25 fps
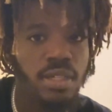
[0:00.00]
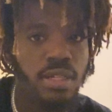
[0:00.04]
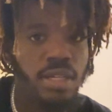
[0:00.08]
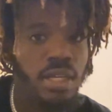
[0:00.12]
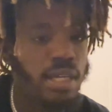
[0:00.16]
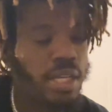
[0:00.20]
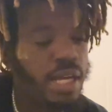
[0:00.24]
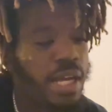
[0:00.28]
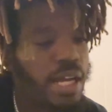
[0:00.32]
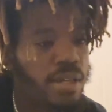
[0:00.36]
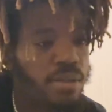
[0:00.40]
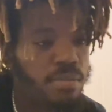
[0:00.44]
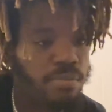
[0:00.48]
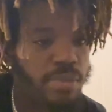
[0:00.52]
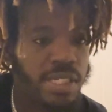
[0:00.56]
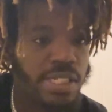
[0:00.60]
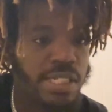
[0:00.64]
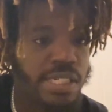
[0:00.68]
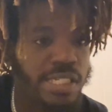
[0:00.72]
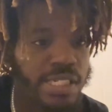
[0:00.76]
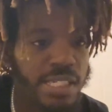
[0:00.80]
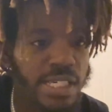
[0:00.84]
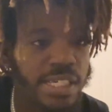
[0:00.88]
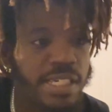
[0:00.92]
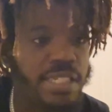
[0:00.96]
And everybody
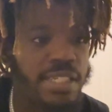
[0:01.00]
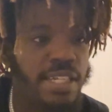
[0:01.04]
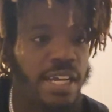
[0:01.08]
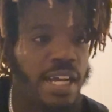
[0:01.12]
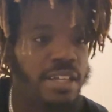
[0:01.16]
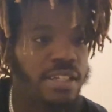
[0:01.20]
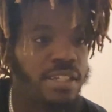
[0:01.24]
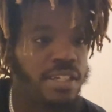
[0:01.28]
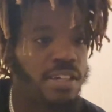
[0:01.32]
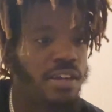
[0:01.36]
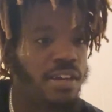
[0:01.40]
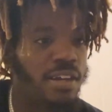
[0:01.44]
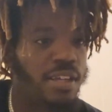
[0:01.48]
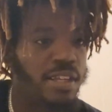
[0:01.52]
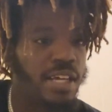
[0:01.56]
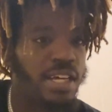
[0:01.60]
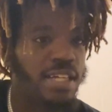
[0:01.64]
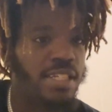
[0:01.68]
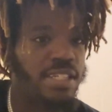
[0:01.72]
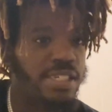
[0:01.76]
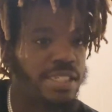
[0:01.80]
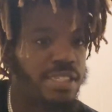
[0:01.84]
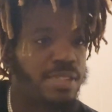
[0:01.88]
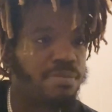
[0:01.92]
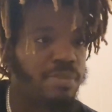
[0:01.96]
seeing that, they're all
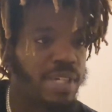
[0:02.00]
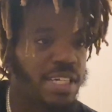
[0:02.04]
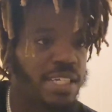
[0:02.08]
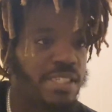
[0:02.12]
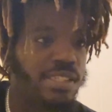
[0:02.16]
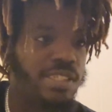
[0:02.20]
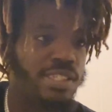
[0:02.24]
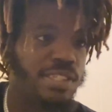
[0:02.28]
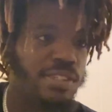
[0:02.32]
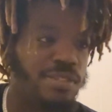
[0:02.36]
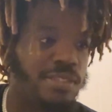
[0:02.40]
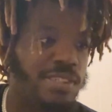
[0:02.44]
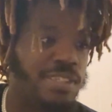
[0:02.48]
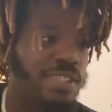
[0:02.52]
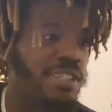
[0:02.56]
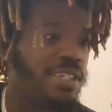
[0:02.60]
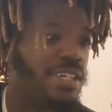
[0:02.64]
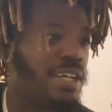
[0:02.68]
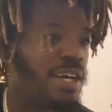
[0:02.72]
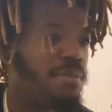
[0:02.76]
like, this man's losing it.